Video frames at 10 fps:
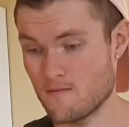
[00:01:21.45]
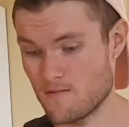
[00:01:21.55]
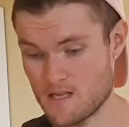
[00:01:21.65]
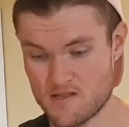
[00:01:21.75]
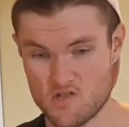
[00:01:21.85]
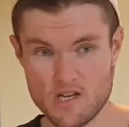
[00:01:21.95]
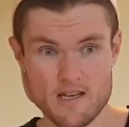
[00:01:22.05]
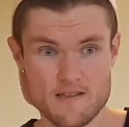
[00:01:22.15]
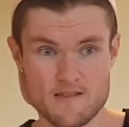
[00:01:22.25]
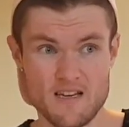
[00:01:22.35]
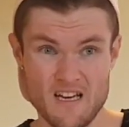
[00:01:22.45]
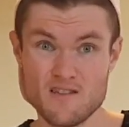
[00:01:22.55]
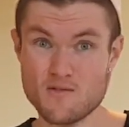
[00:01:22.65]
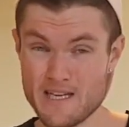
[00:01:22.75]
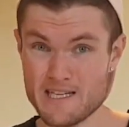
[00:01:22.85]
this cheese.
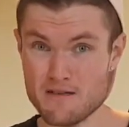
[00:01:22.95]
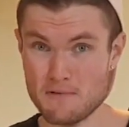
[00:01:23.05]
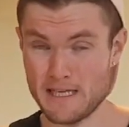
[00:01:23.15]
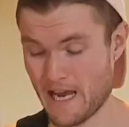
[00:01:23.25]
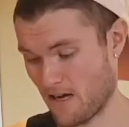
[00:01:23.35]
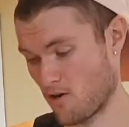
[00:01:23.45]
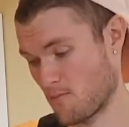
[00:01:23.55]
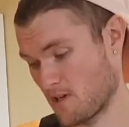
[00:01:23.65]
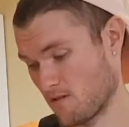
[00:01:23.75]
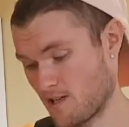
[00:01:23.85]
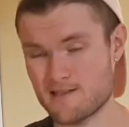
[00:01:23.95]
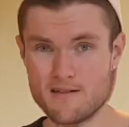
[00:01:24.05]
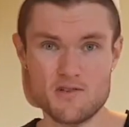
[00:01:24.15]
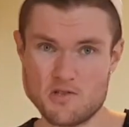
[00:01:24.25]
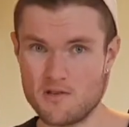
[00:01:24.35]
So it's actually really economical, like it's
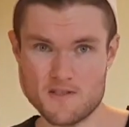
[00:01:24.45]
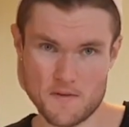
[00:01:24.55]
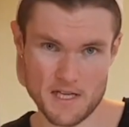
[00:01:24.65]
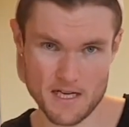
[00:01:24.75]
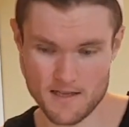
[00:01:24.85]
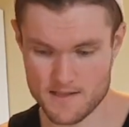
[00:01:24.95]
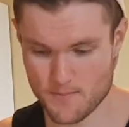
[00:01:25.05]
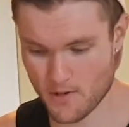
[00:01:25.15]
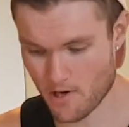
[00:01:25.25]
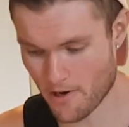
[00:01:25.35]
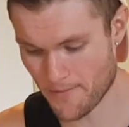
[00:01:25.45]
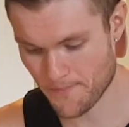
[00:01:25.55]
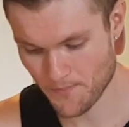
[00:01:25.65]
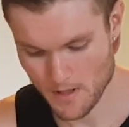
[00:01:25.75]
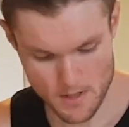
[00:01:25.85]
only $2 worth of nuts per go.
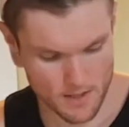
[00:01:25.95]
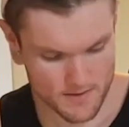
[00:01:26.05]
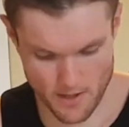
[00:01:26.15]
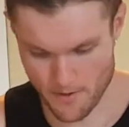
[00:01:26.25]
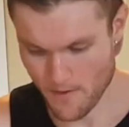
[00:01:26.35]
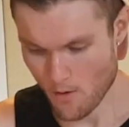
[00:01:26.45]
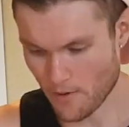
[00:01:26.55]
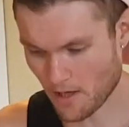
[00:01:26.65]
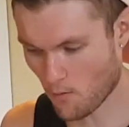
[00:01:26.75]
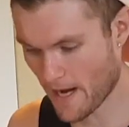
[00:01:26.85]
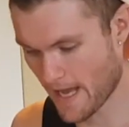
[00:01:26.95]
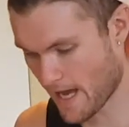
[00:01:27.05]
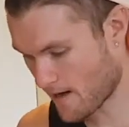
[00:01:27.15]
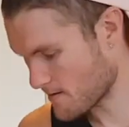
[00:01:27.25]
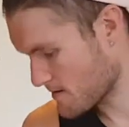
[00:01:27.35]
So we're gonna weigh
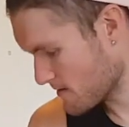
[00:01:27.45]
out